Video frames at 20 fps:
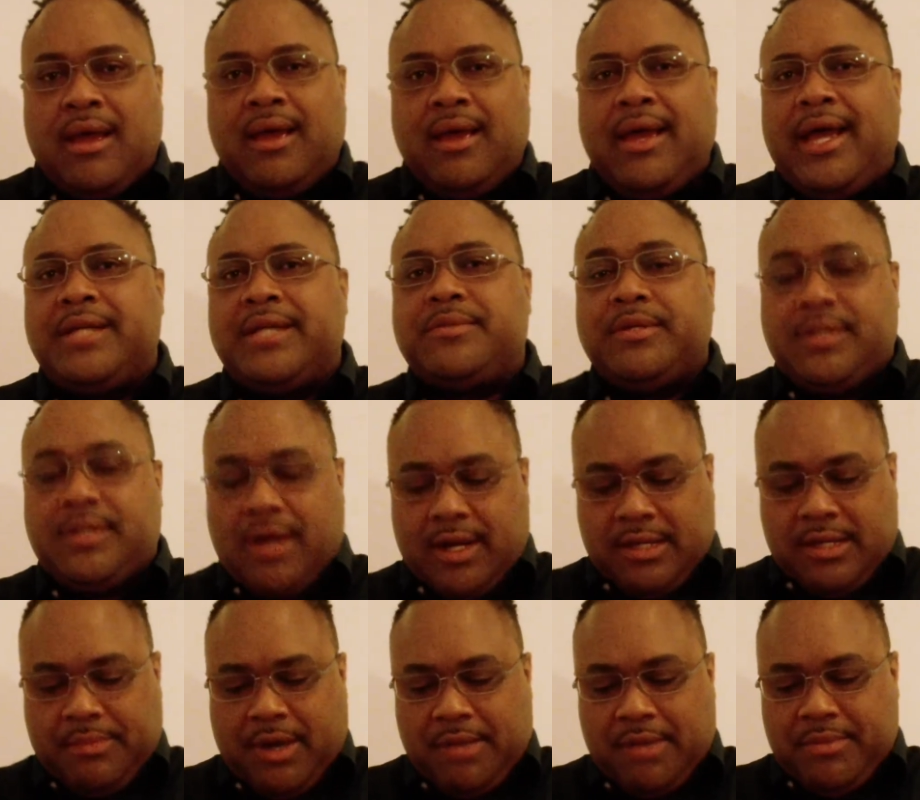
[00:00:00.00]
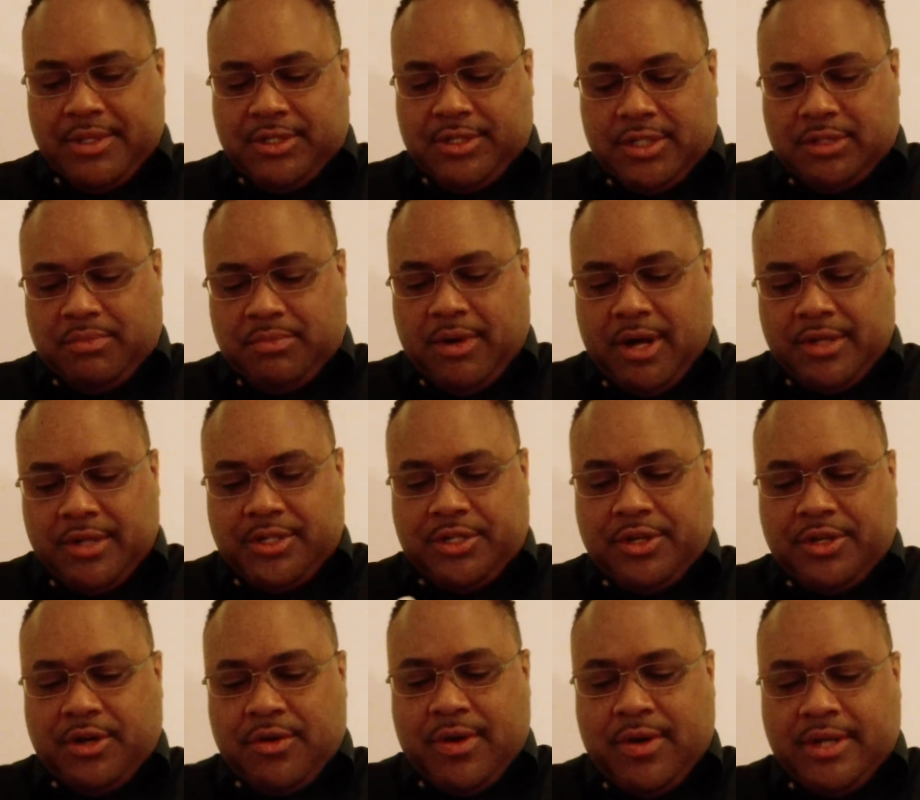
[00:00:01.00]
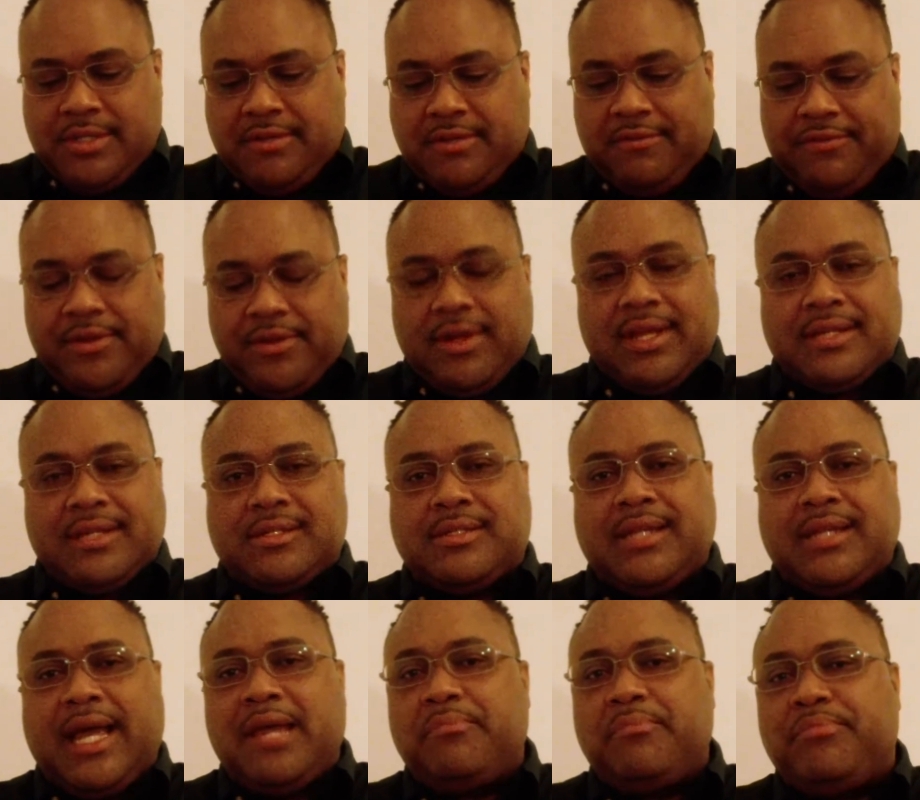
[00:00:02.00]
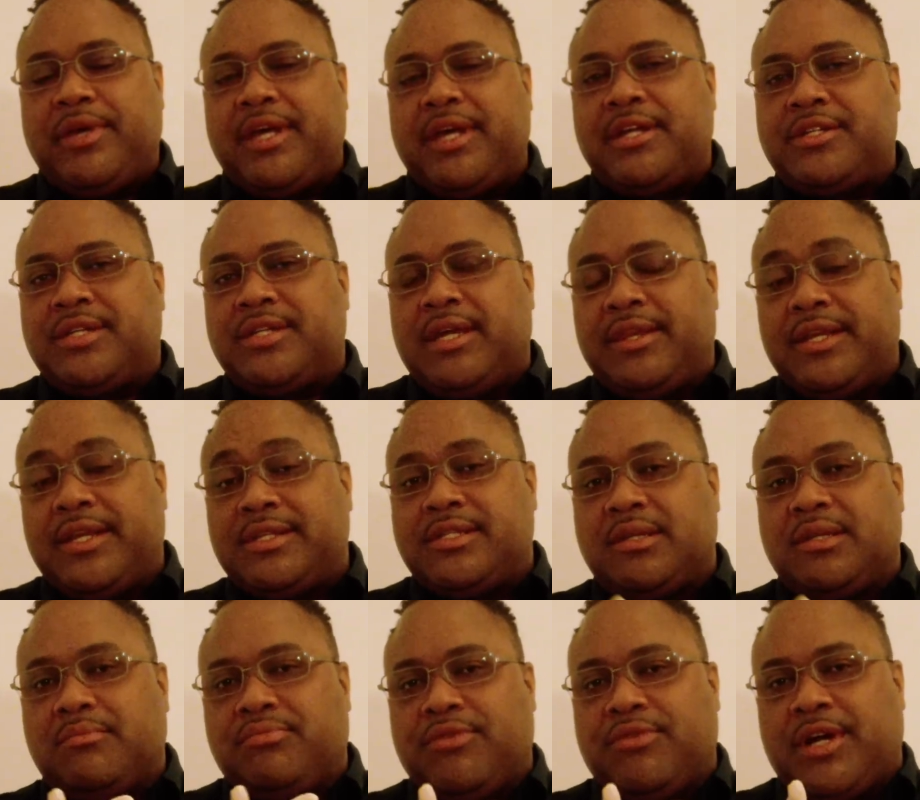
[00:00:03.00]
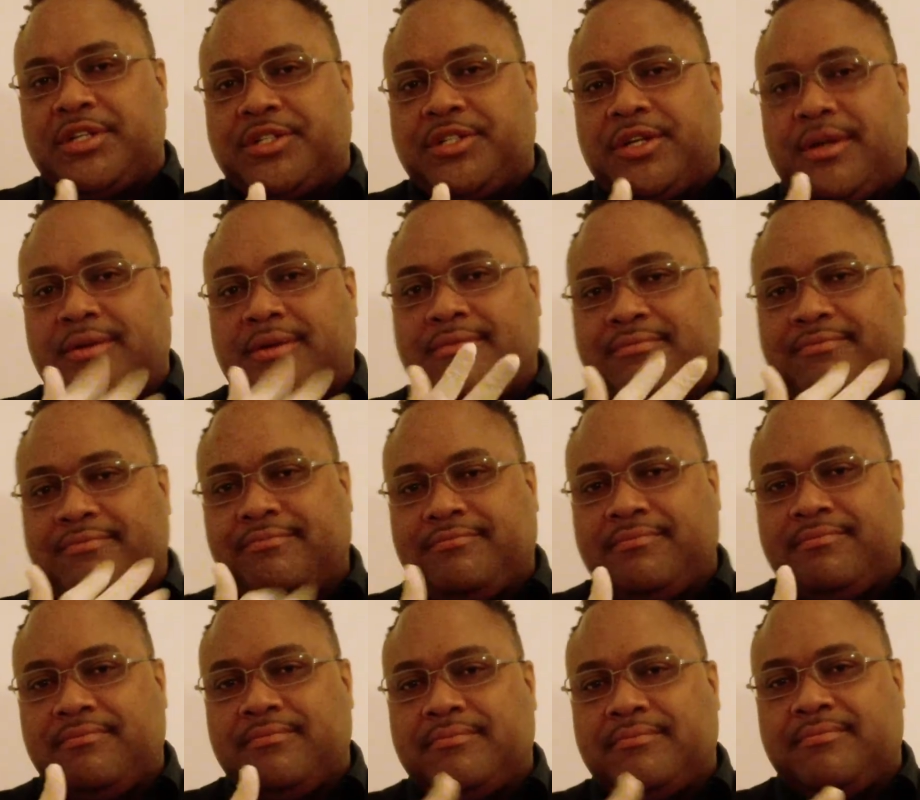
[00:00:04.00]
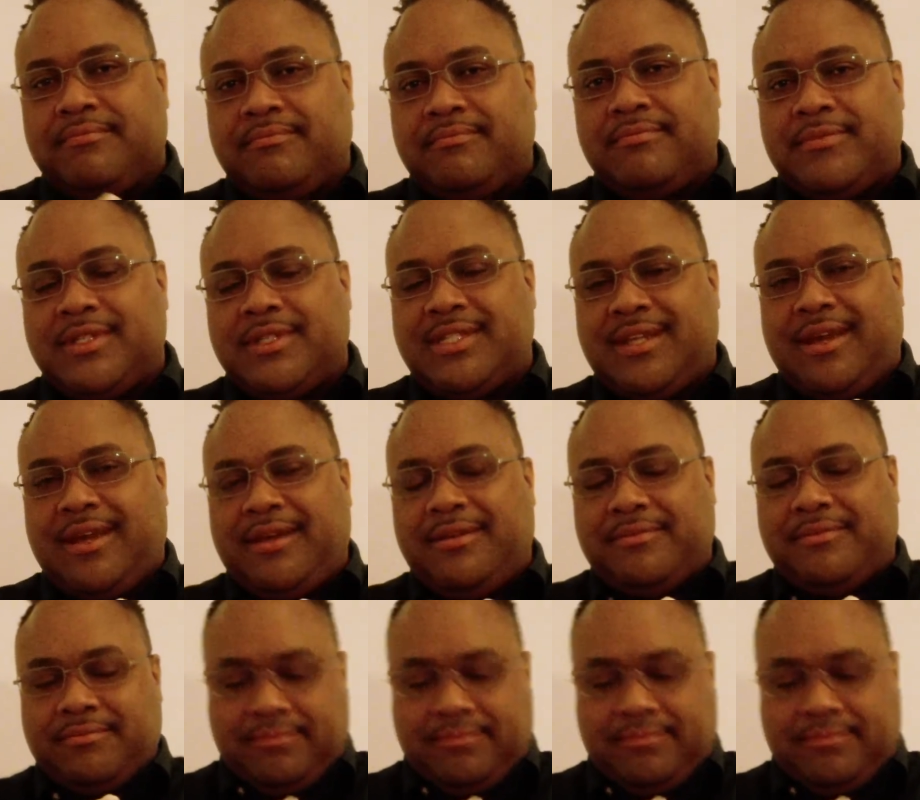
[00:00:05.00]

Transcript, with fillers: As we talked about, Mrs. Welch, you're going to feel a slight pinch and then some pressure. Seam.